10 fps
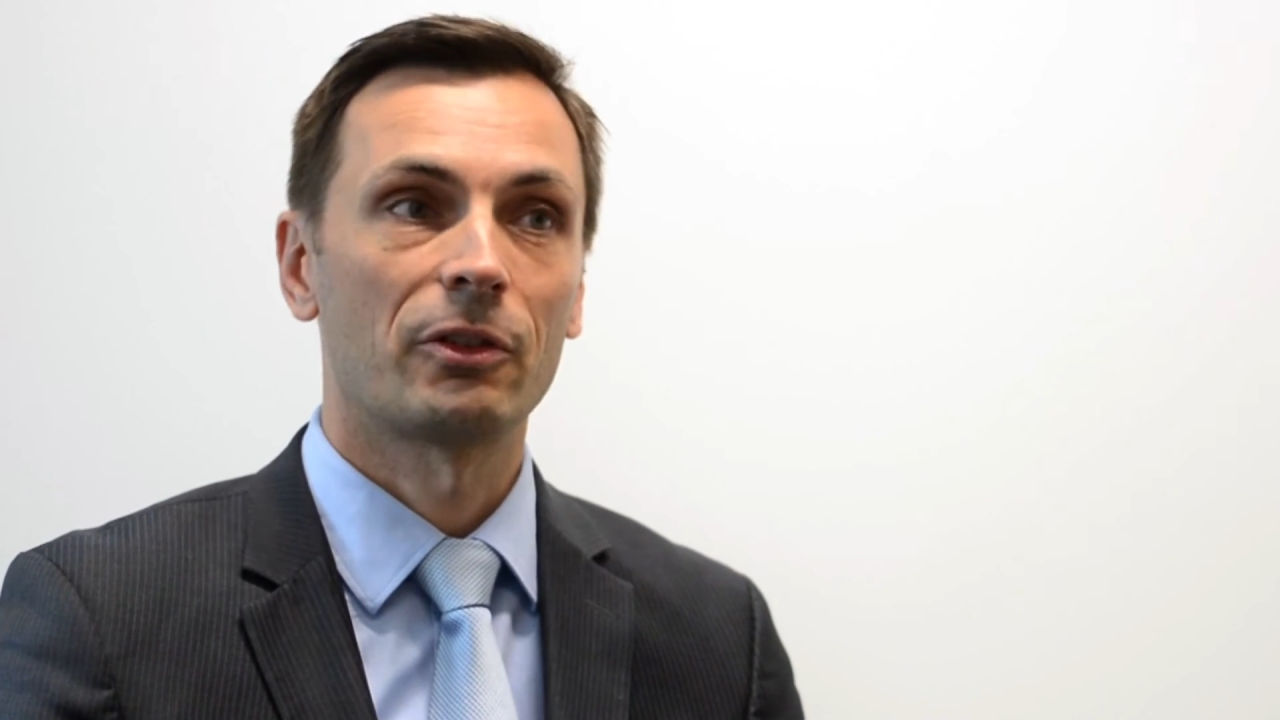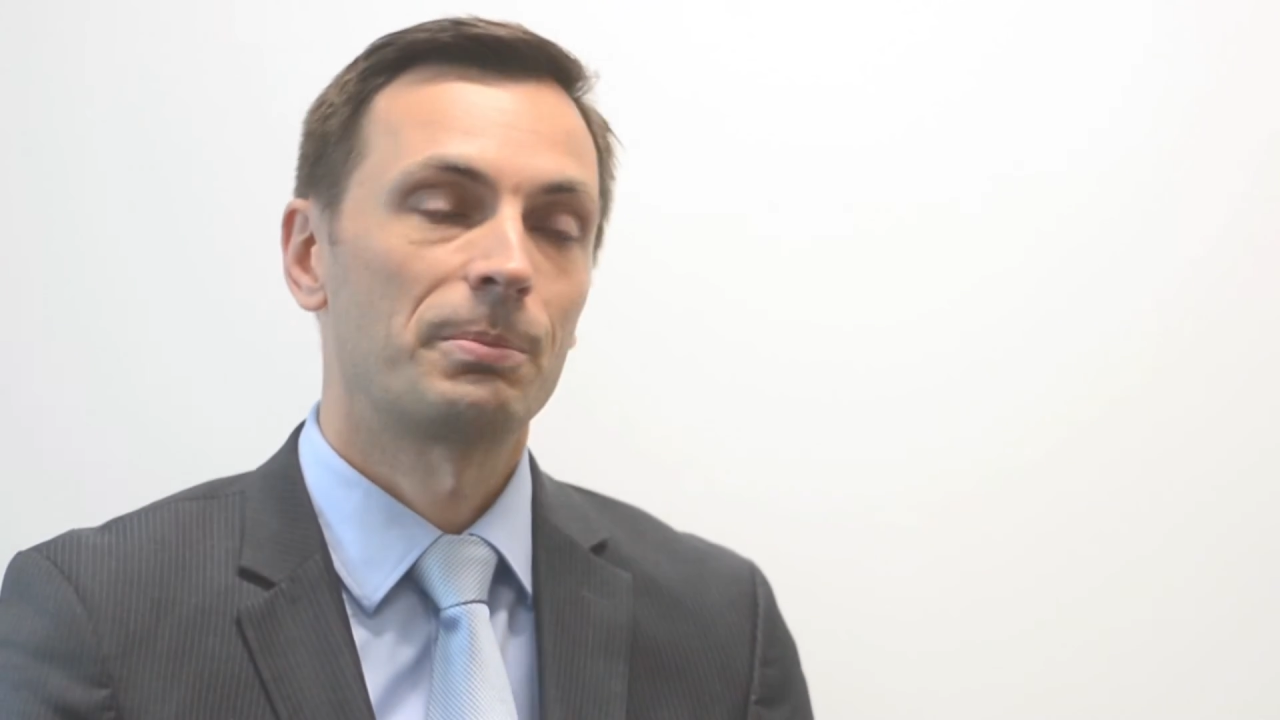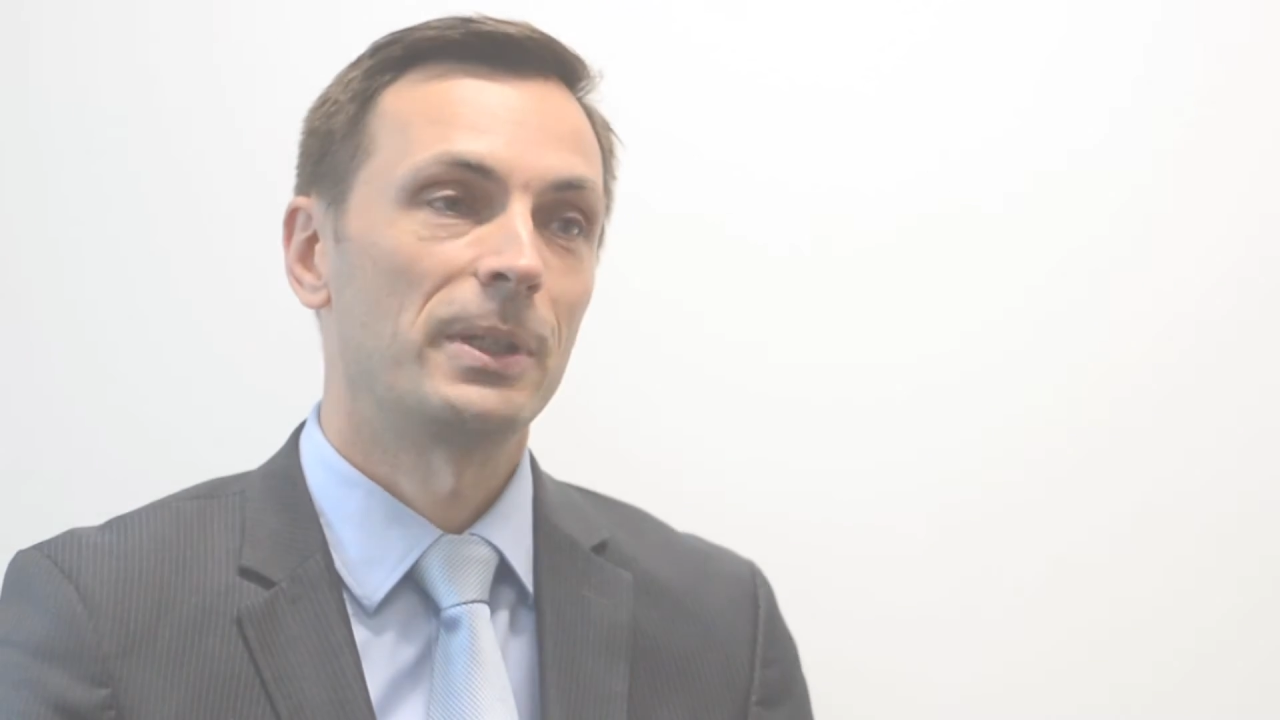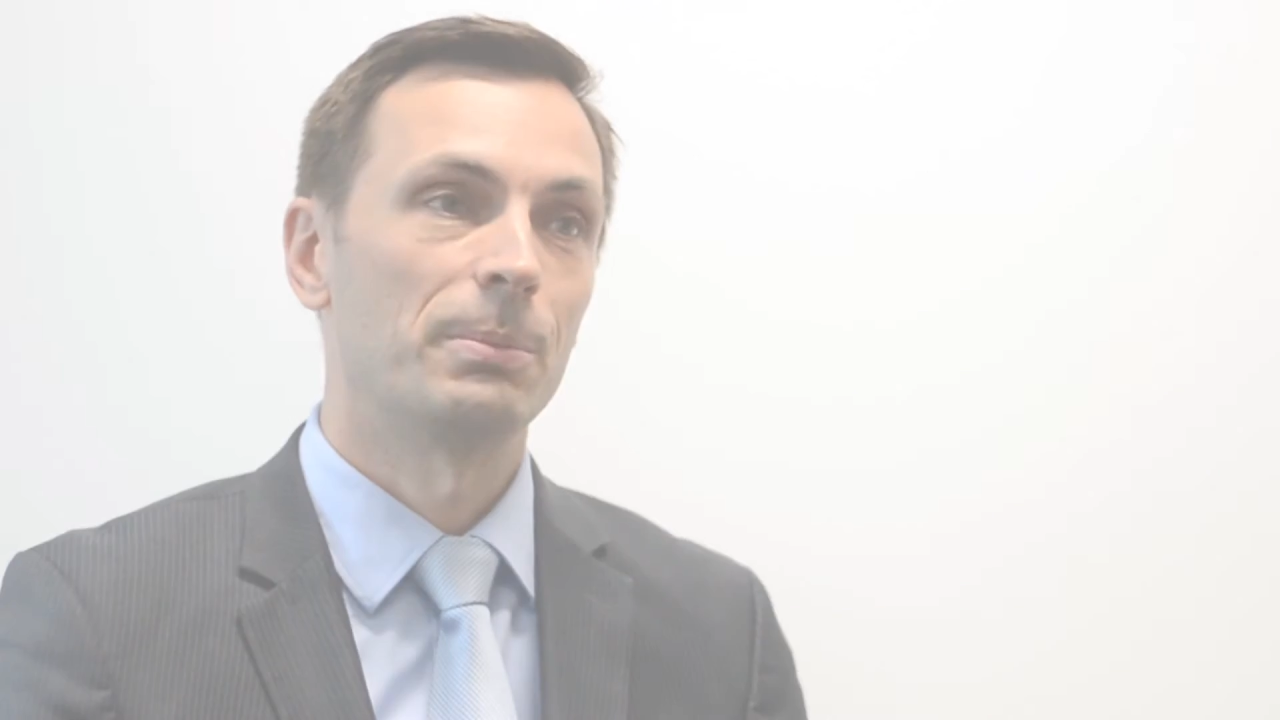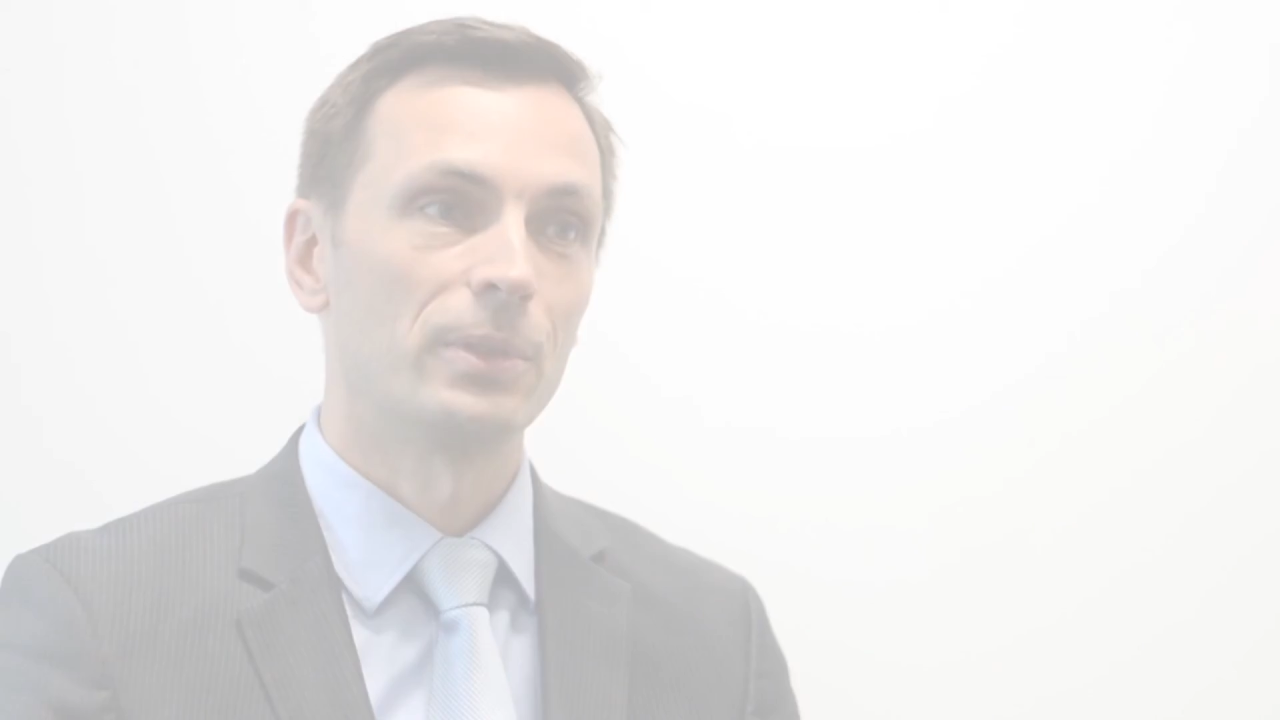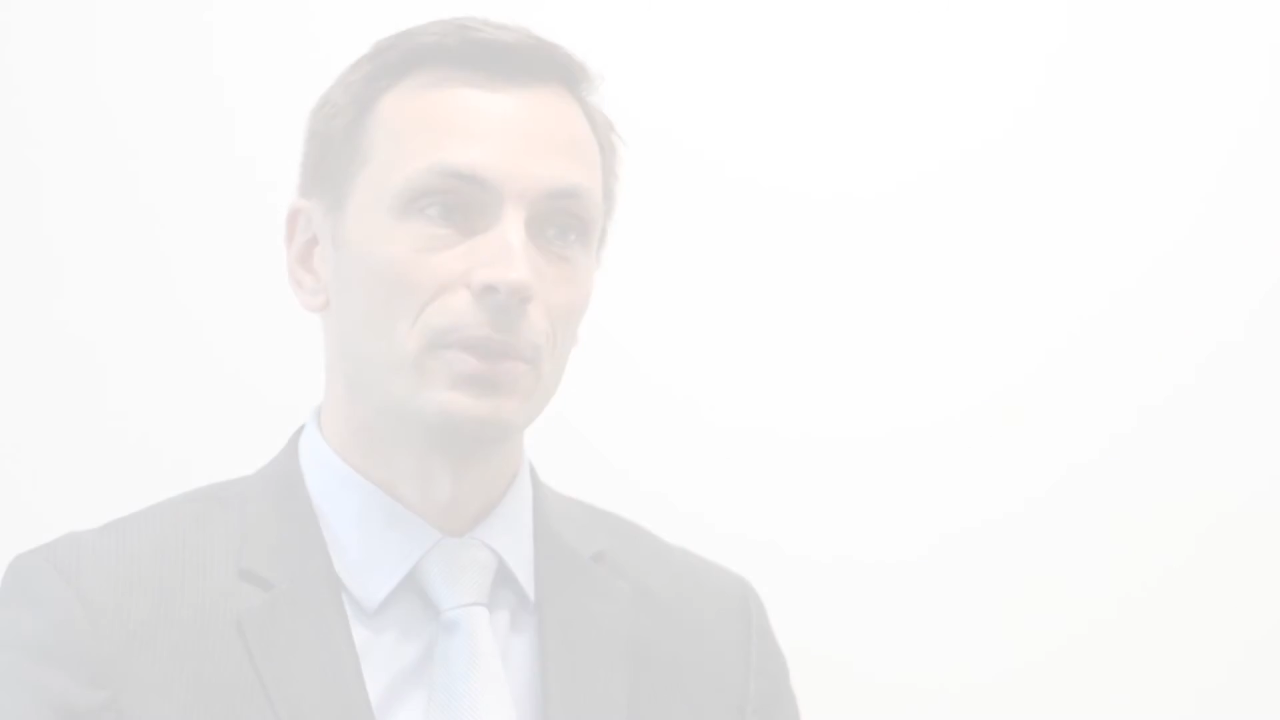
of people